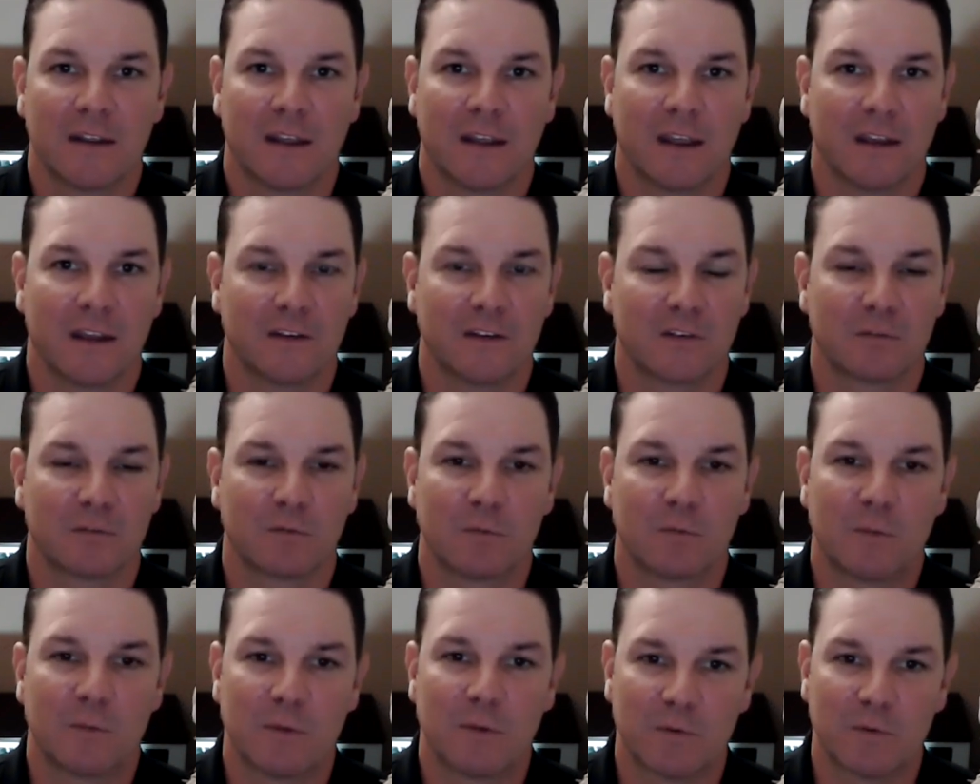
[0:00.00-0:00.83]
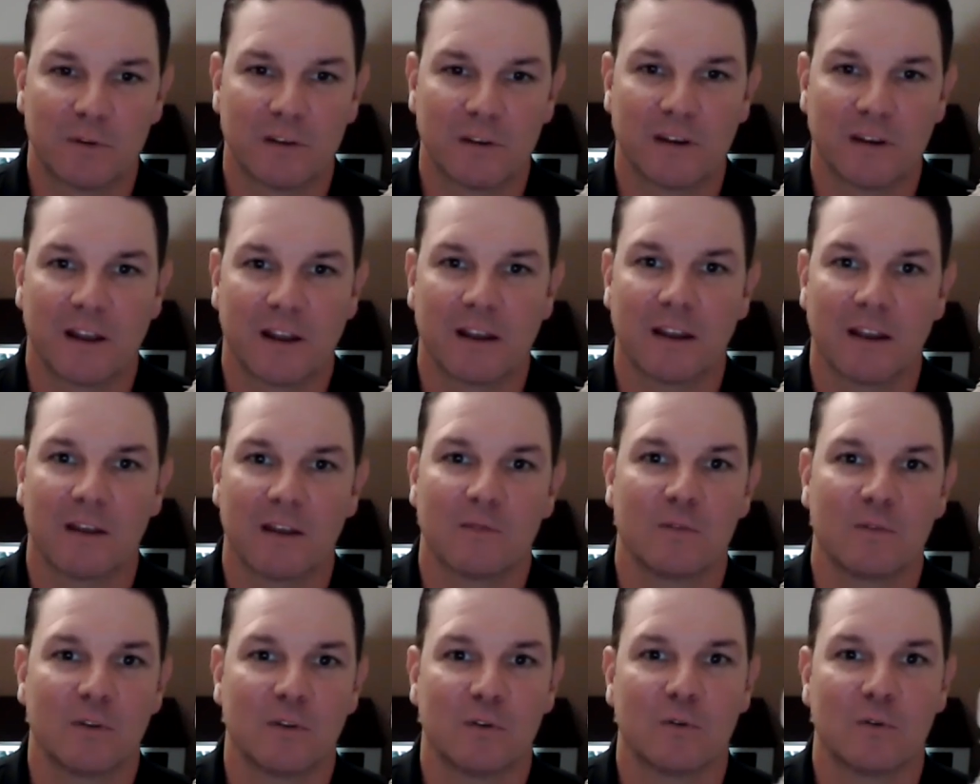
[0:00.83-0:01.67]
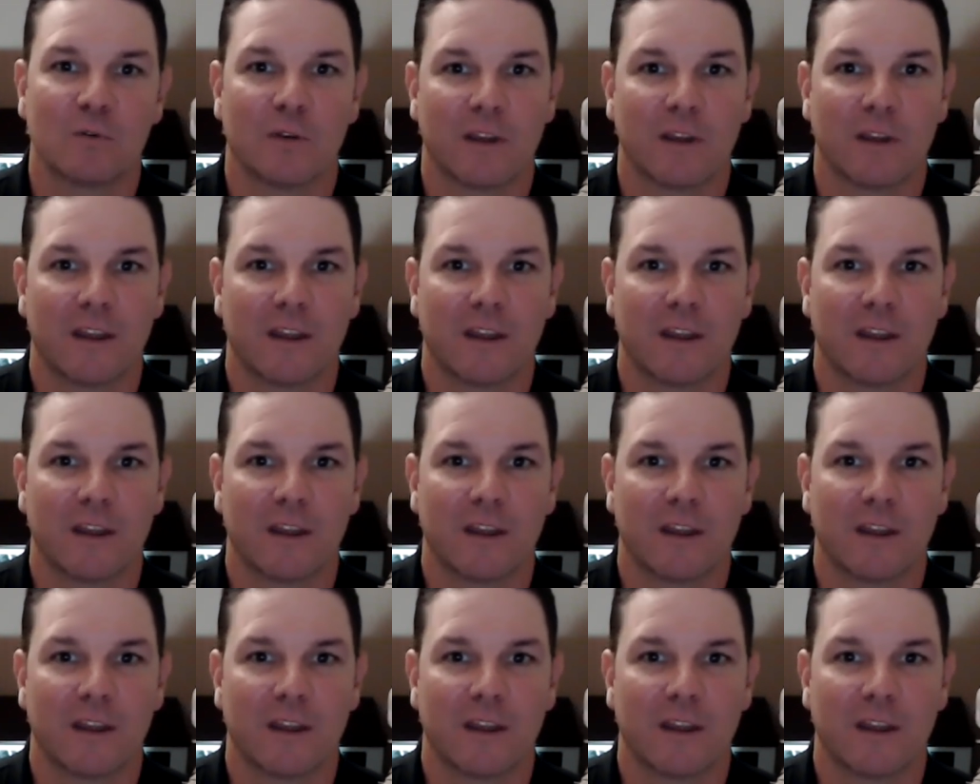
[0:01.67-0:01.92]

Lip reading: and just remember that I love you,